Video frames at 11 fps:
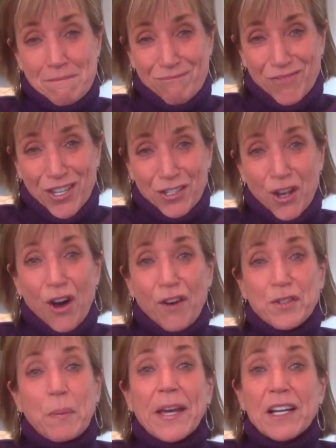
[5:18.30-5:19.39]

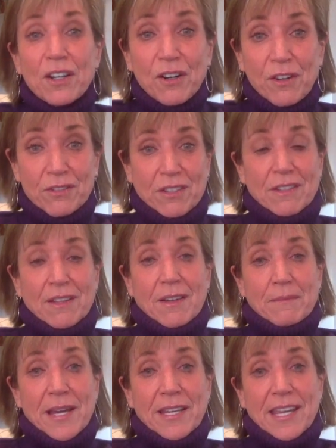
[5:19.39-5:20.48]
dissolved pills
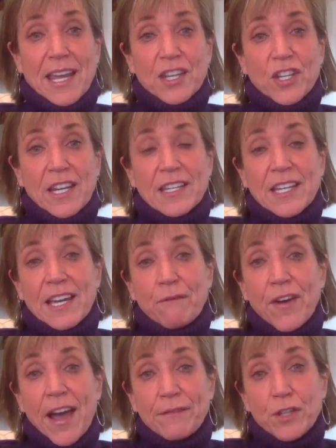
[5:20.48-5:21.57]
medication, to get
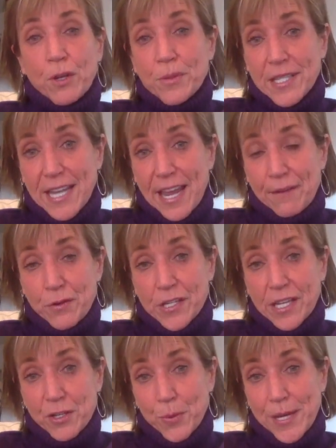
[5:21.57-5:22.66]
5 tubes a day for
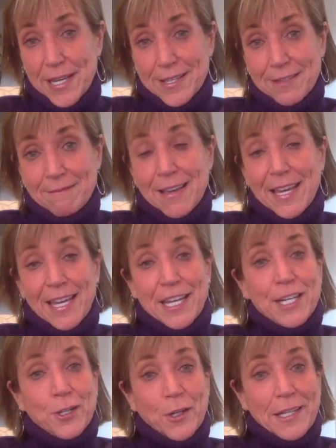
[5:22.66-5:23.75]
6 weeks. And
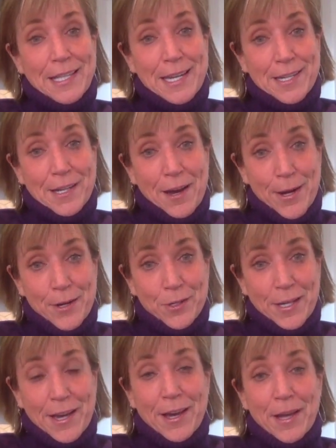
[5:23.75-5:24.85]
he took it the entire
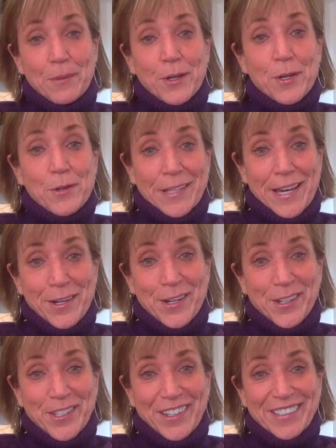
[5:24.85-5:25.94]
time without a
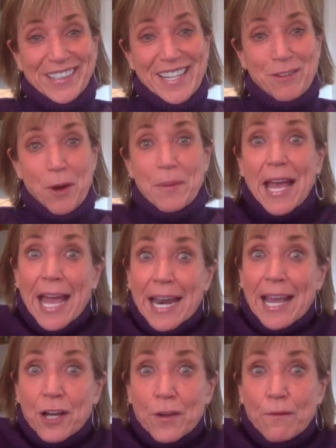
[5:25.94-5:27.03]
halter and lead rope. And
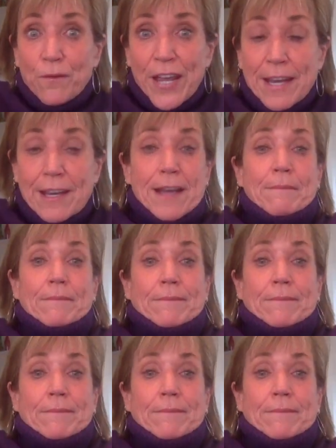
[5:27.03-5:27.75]
I couldn't feed him.